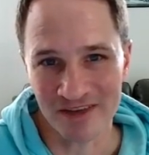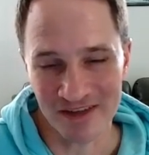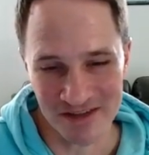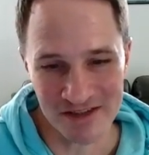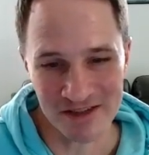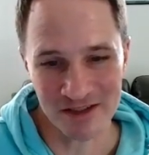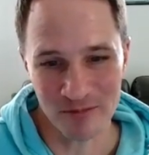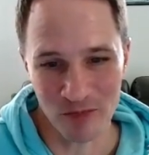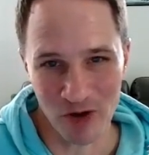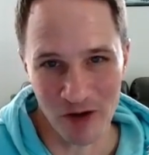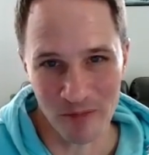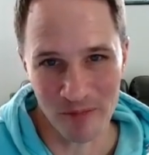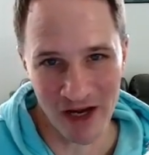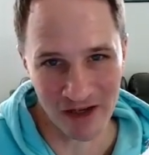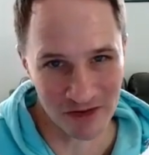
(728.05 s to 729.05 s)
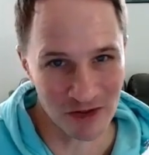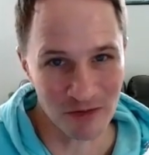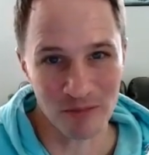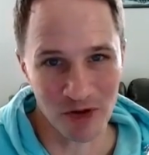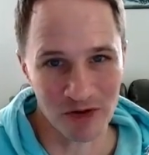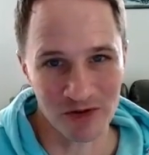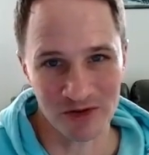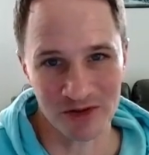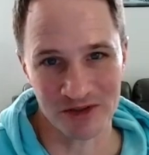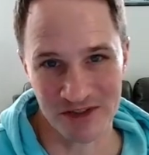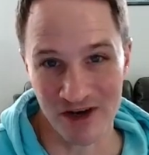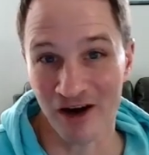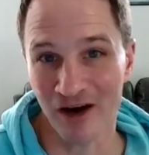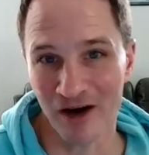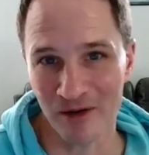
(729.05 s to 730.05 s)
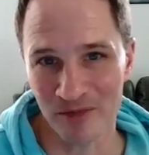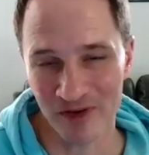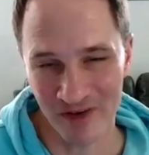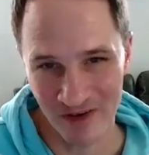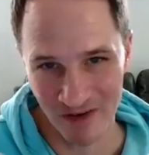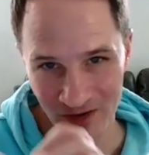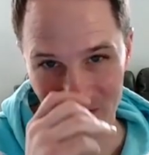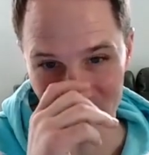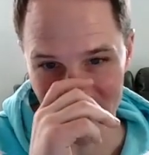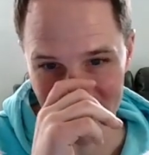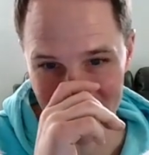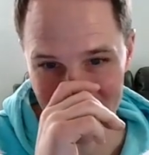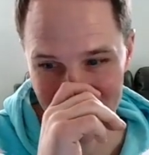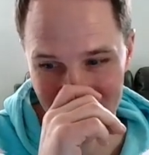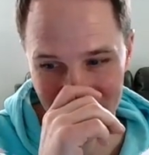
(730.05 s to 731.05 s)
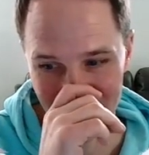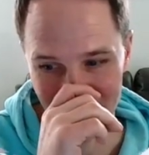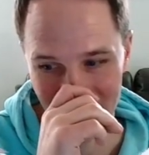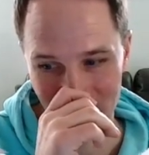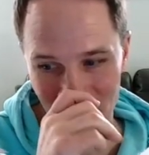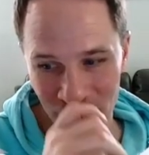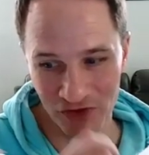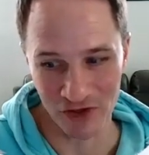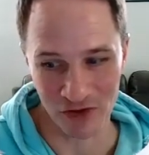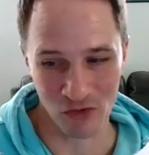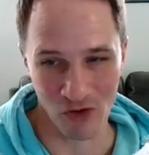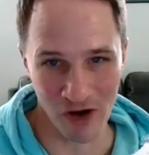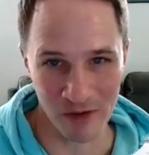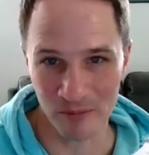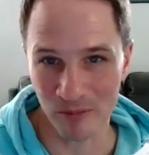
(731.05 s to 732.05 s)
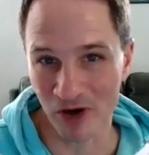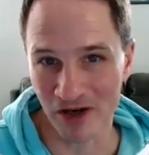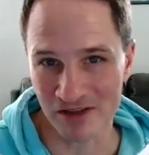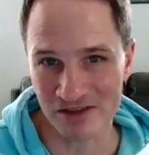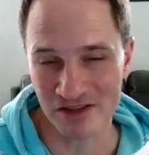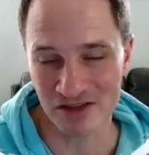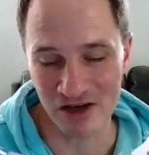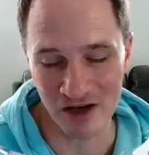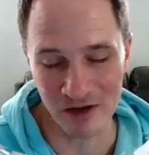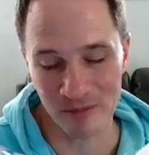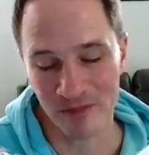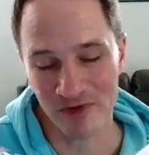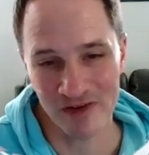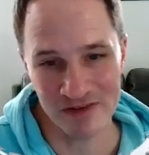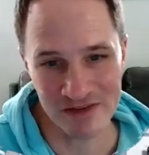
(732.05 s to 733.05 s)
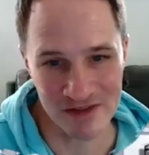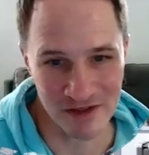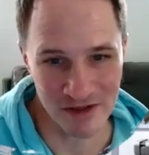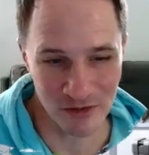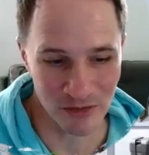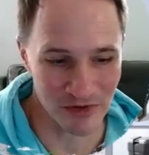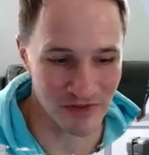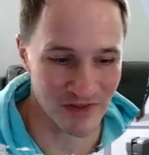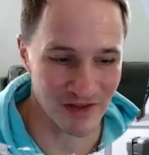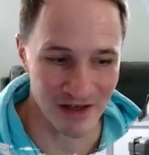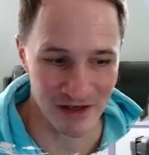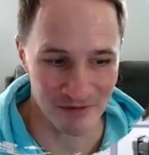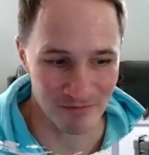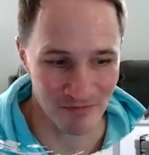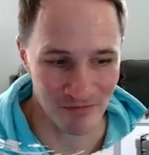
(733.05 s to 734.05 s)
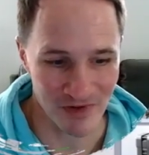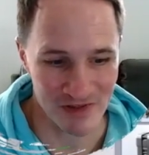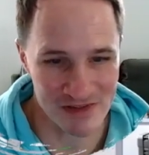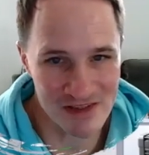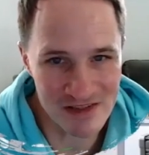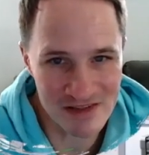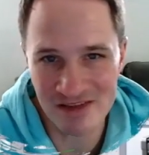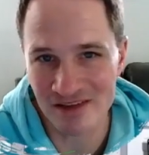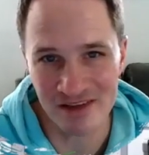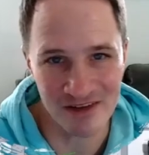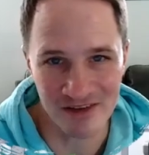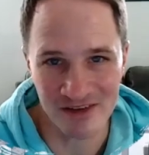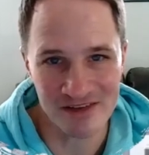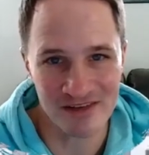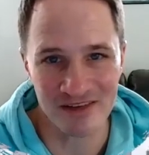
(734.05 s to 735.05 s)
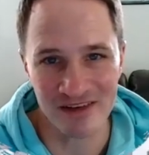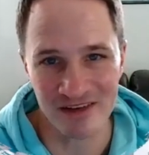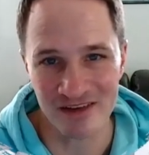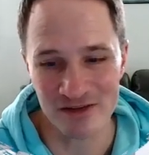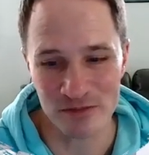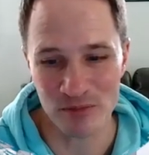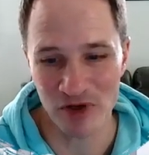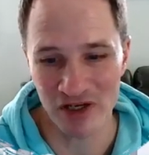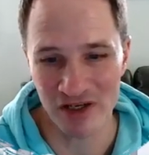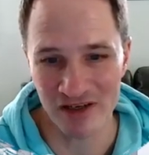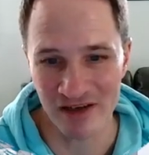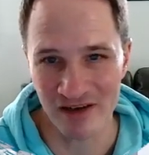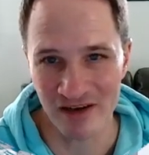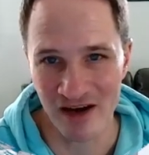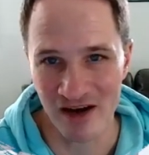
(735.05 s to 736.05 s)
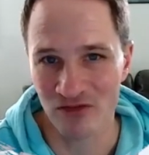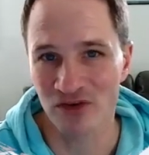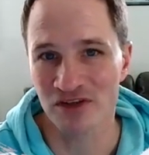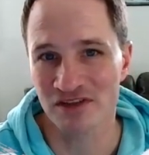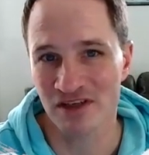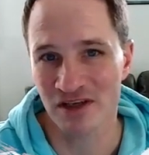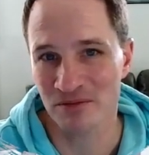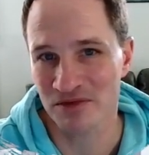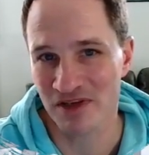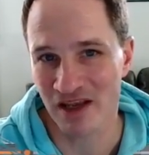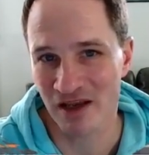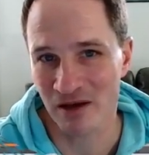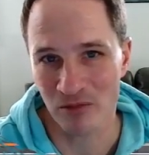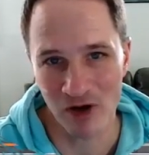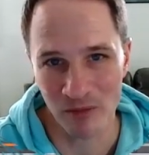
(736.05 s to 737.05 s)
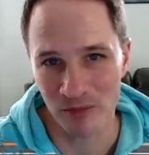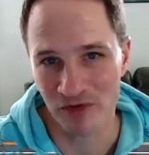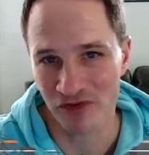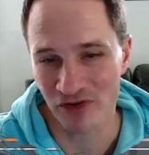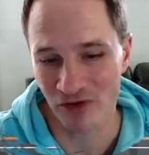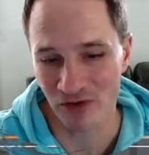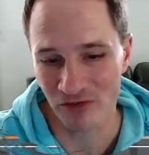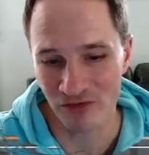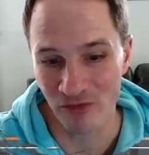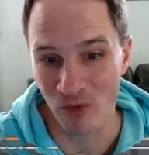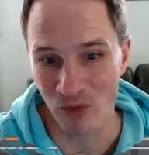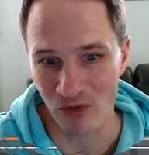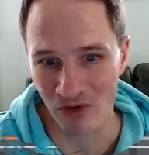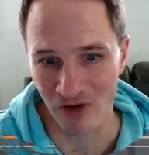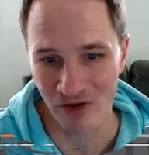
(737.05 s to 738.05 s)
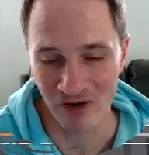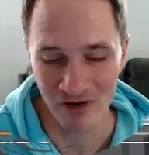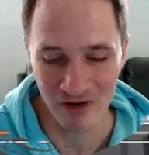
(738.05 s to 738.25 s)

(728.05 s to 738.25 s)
They should have brought back the burglar job, or like the crime boss job to go with that, because it's like it's been in every Sims game up until 4.